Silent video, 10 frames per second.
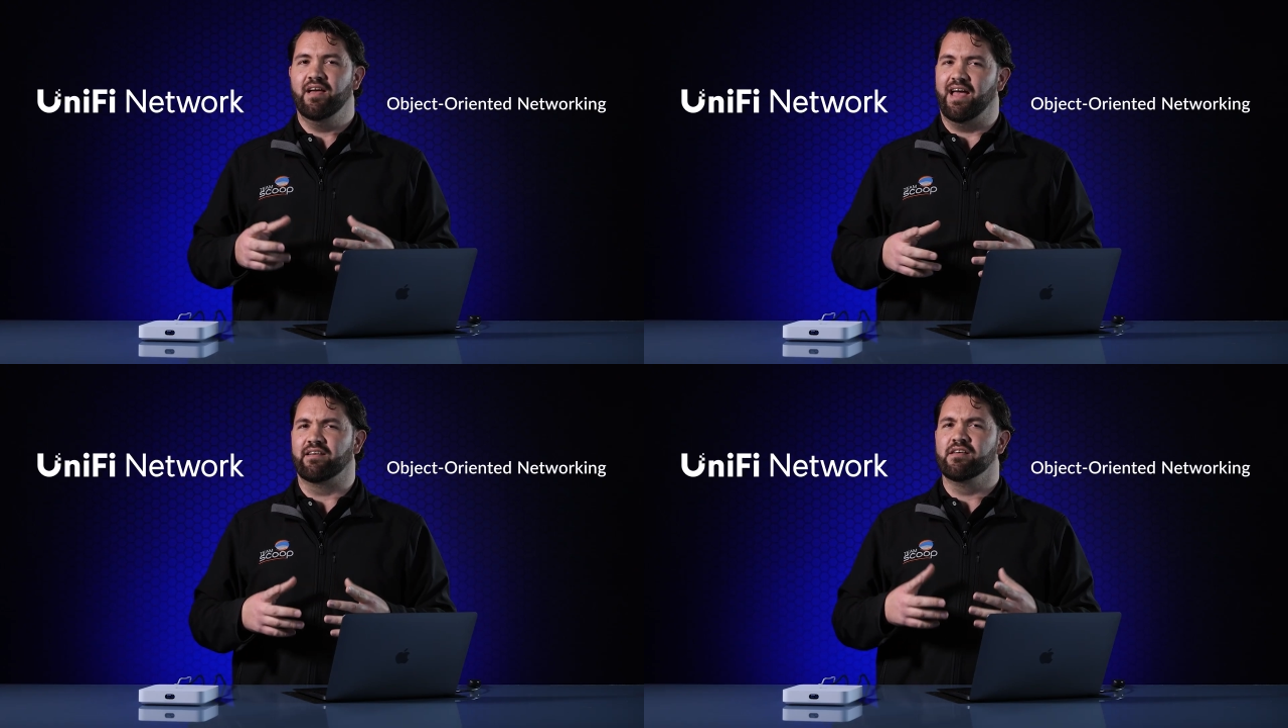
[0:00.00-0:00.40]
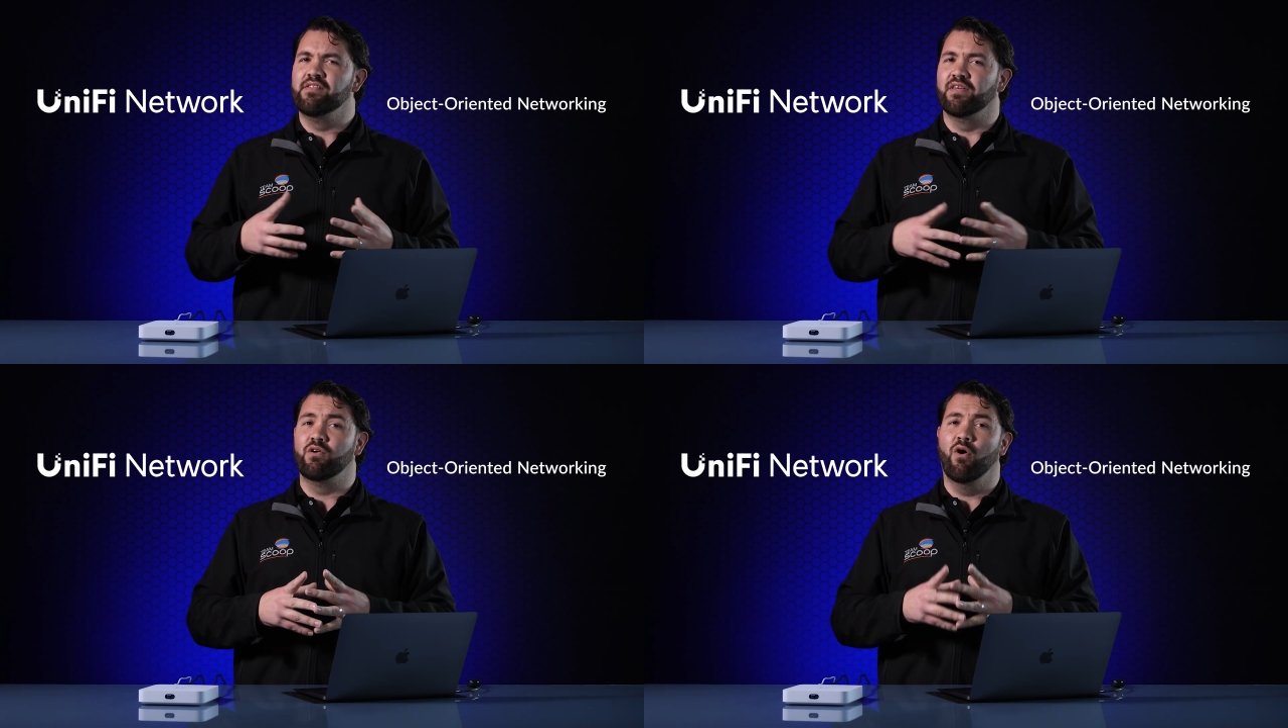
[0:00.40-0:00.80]
And
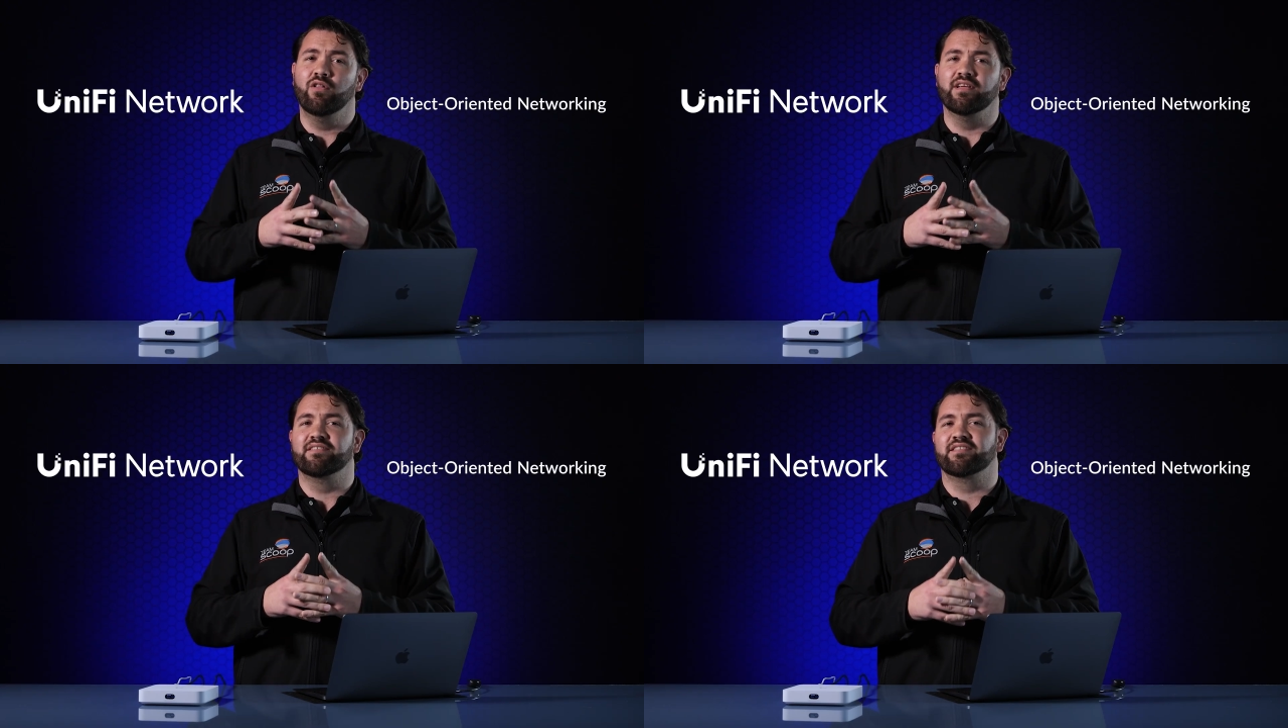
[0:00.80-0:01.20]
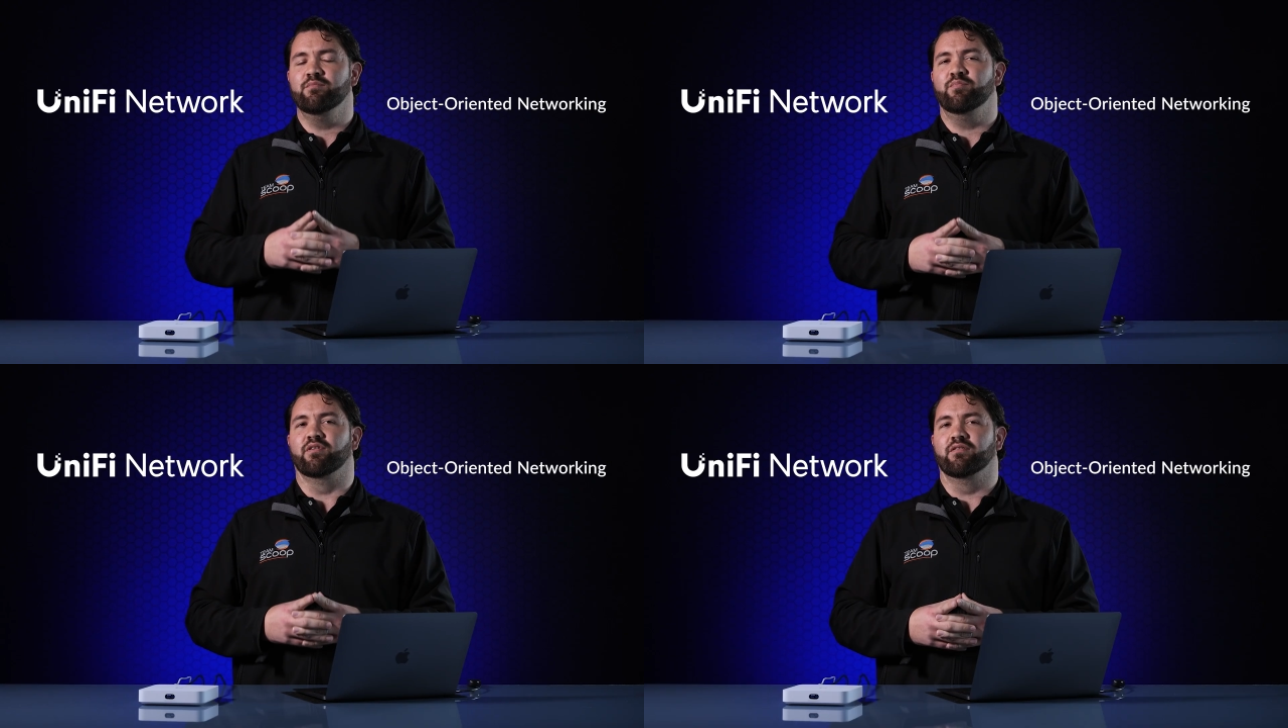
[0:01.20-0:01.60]
the goal is
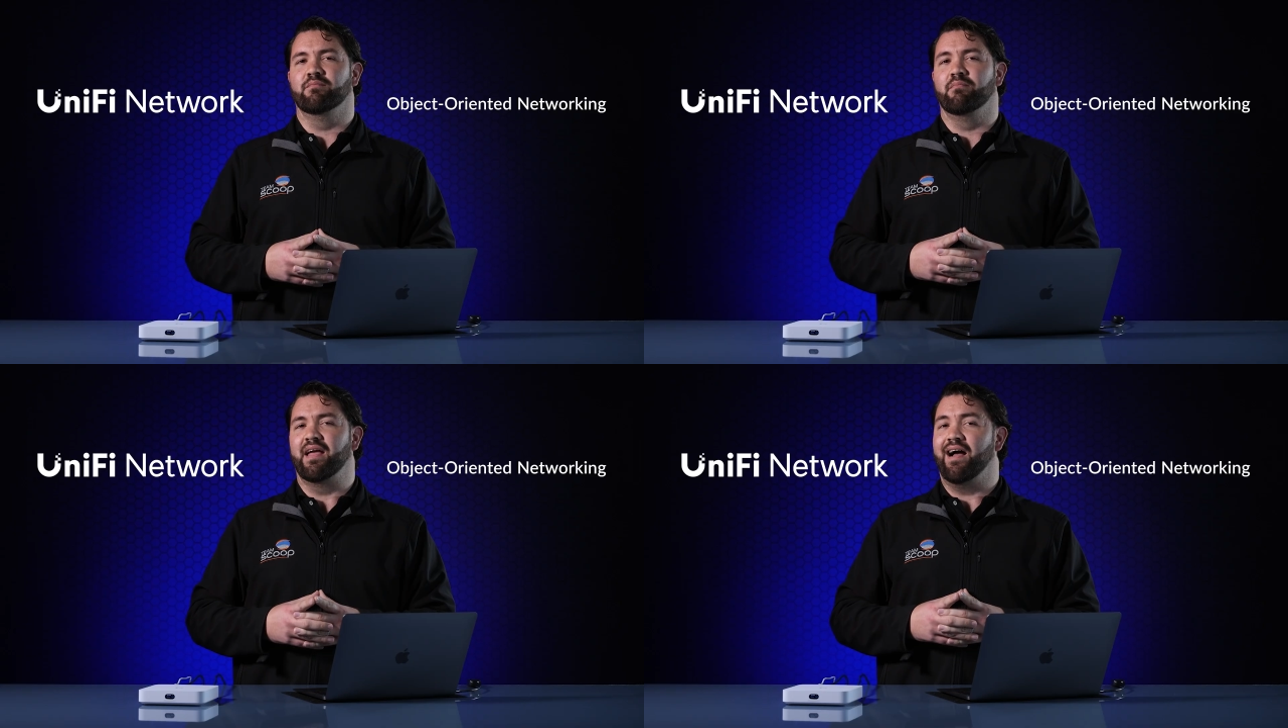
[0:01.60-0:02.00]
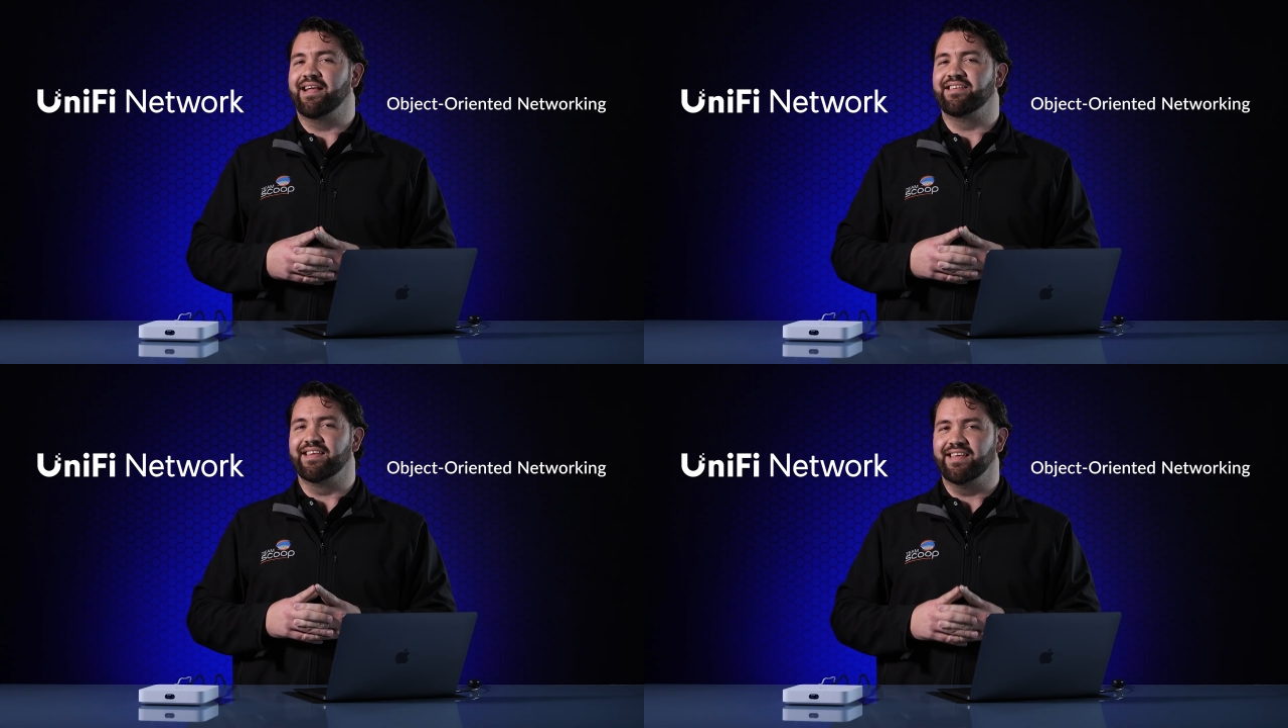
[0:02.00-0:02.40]
simple, make
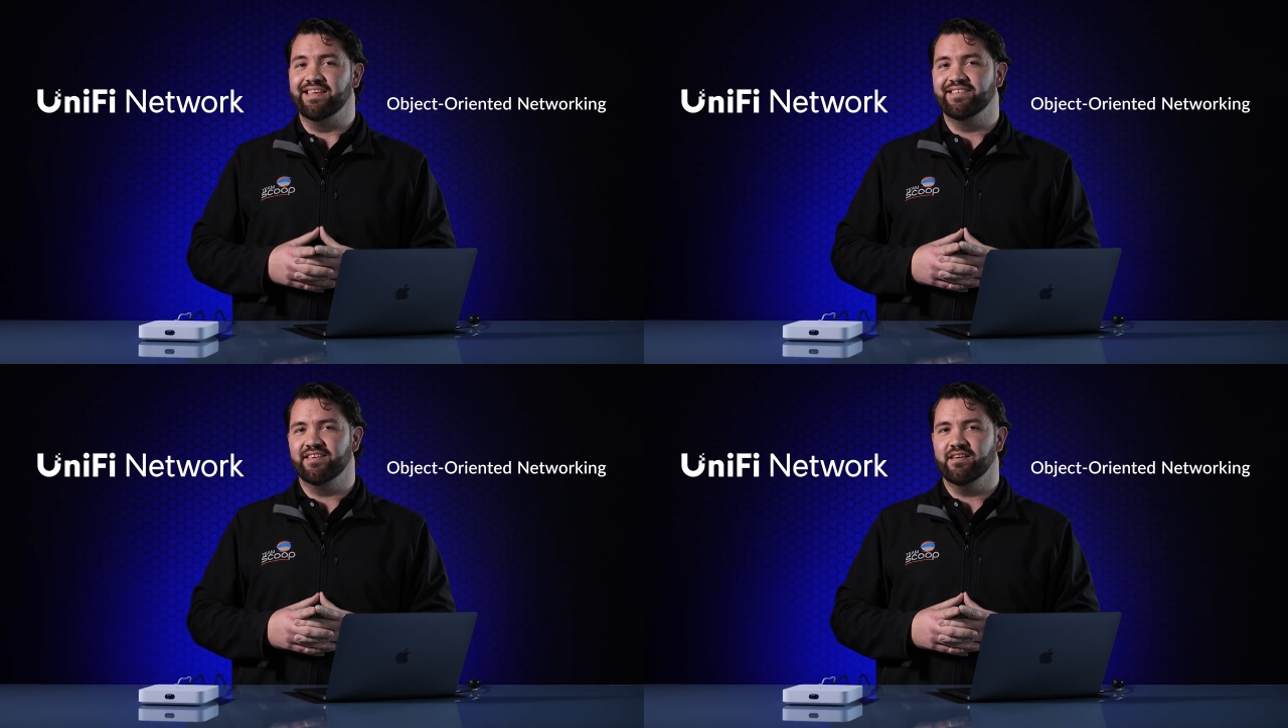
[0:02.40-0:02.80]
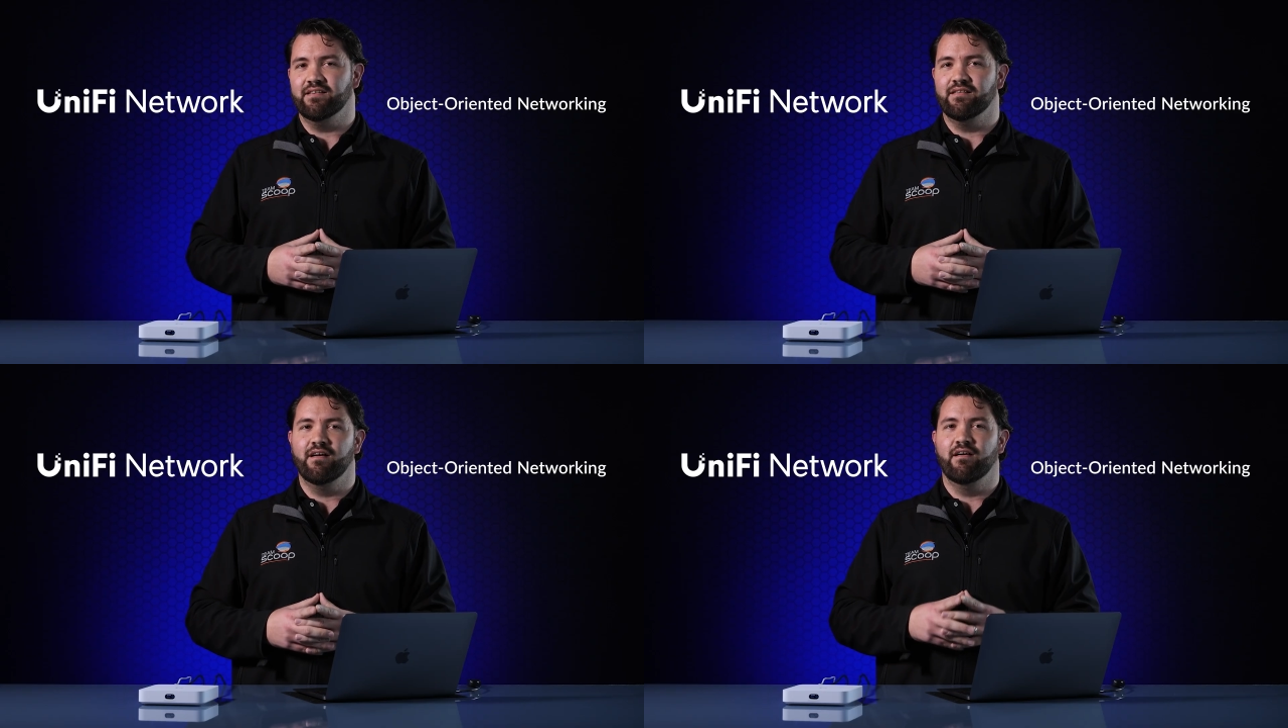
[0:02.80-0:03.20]
IT
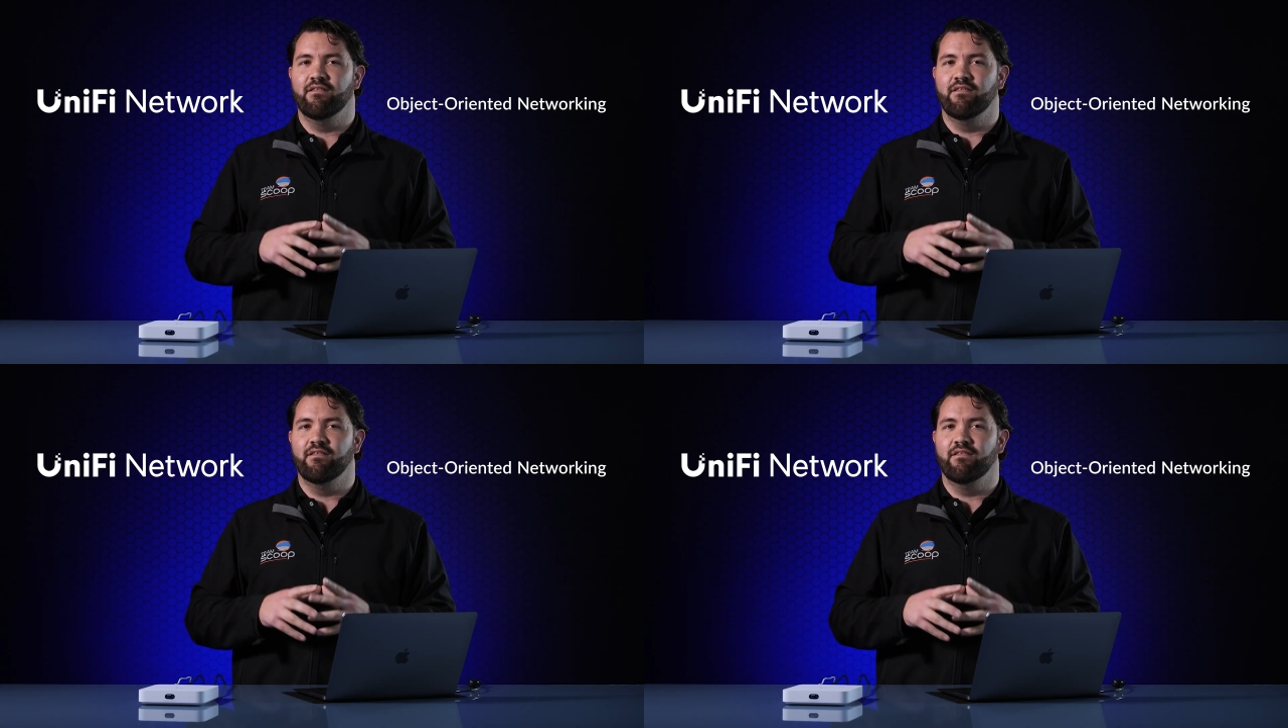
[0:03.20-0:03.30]
easier,